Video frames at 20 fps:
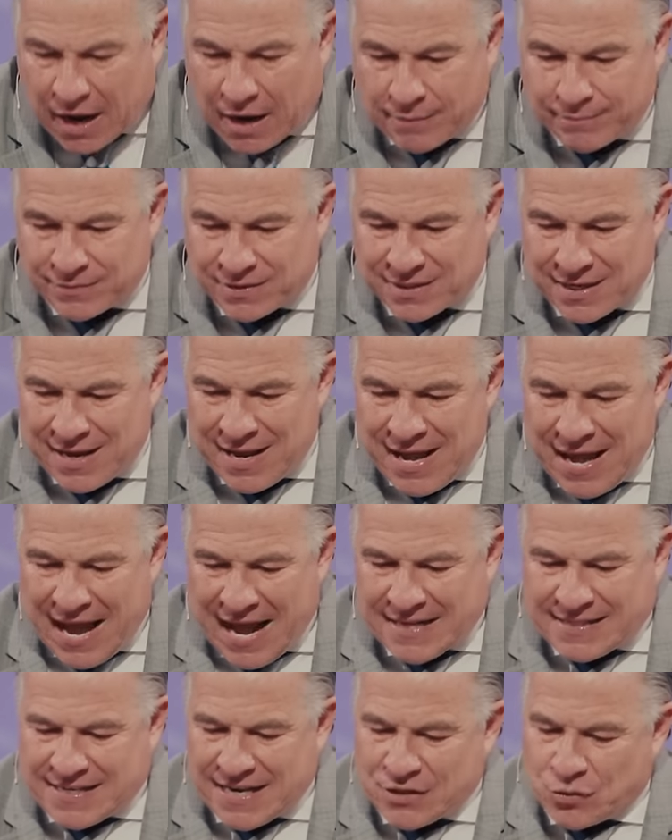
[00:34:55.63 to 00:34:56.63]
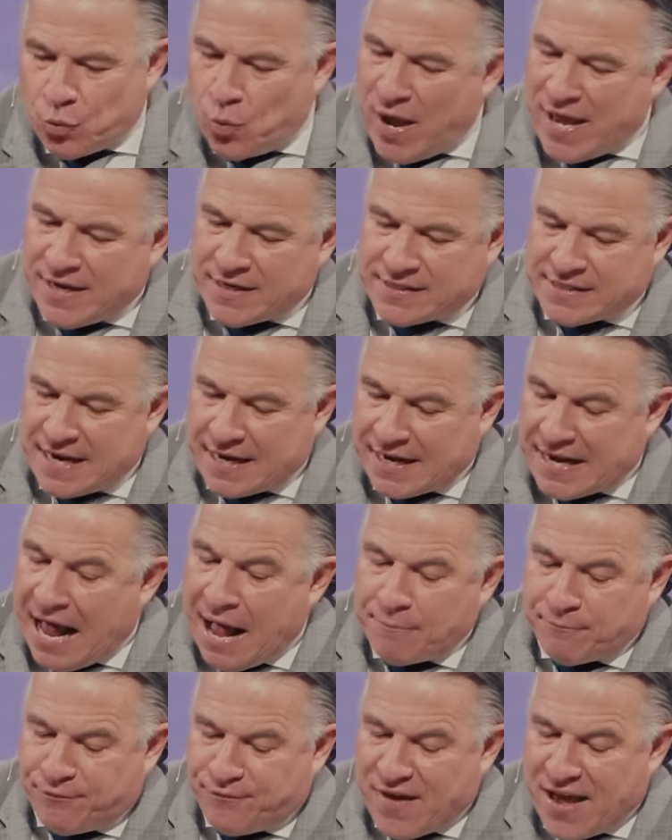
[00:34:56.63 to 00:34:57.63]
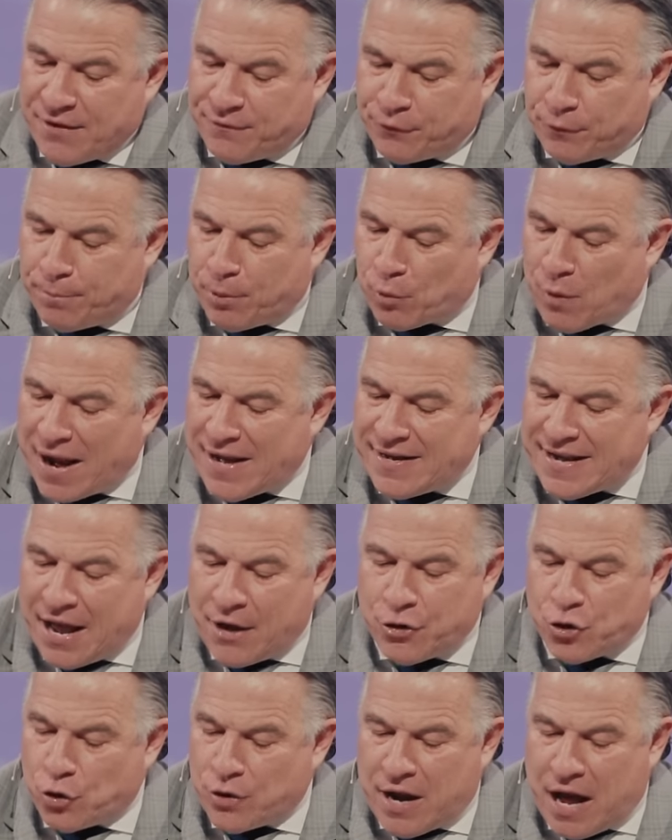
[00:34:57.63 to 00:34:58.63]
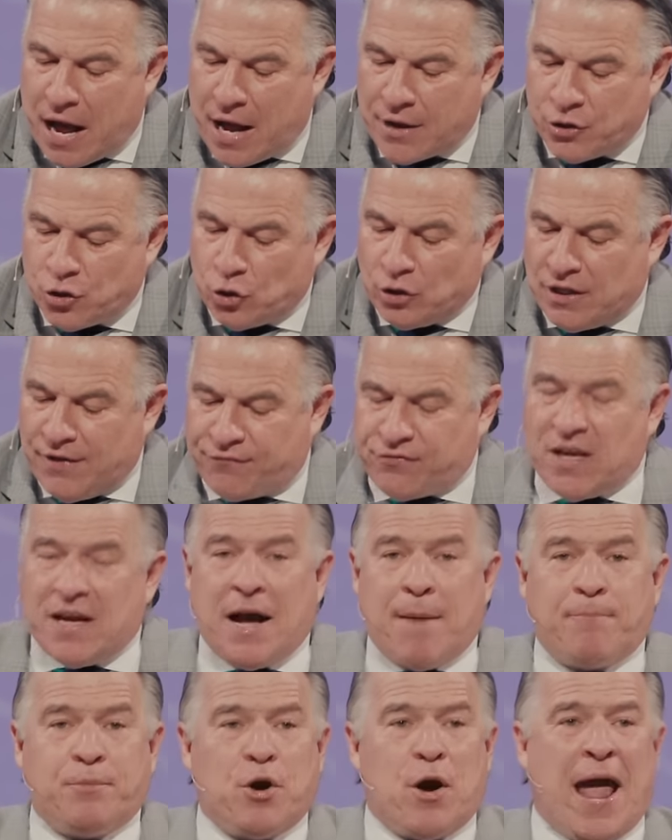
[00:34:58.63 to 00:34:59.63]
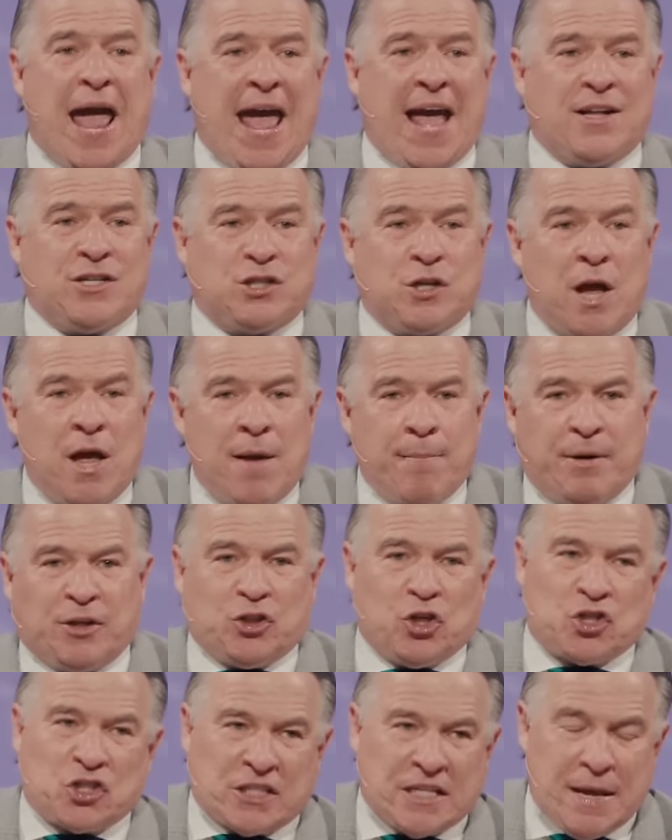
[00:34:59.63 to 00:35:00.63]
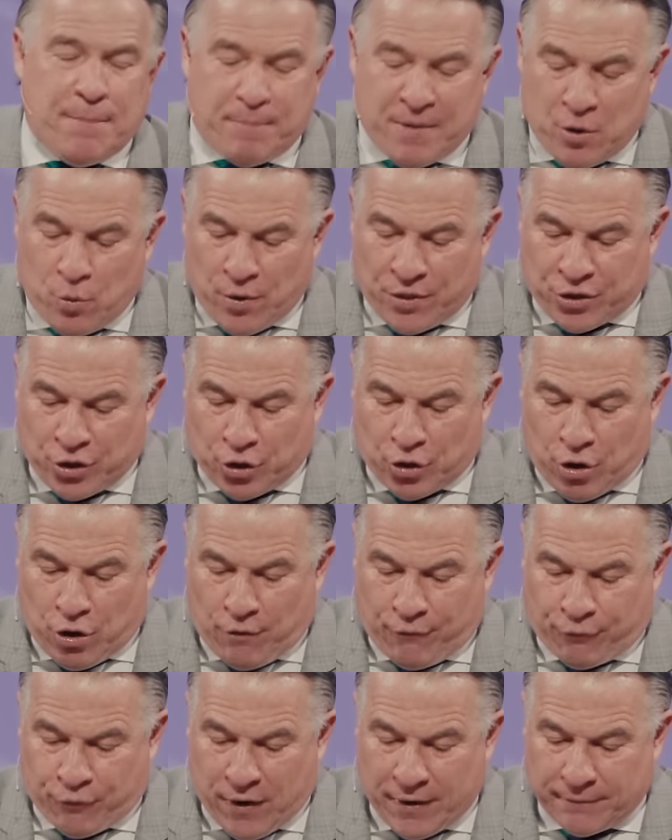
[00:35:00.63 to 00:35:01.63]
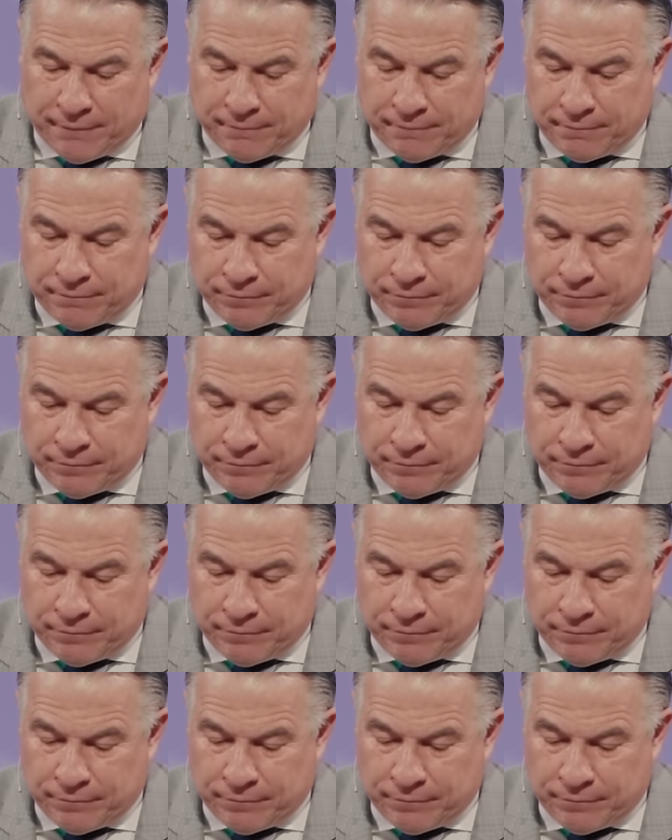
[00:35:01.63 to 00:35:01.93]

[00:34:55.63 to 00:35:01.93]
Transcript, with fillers: comes and says, Wait a second, I'm faithful, but right now you're not. You're lifting up your hands, but you're sleeping with your girlfriend.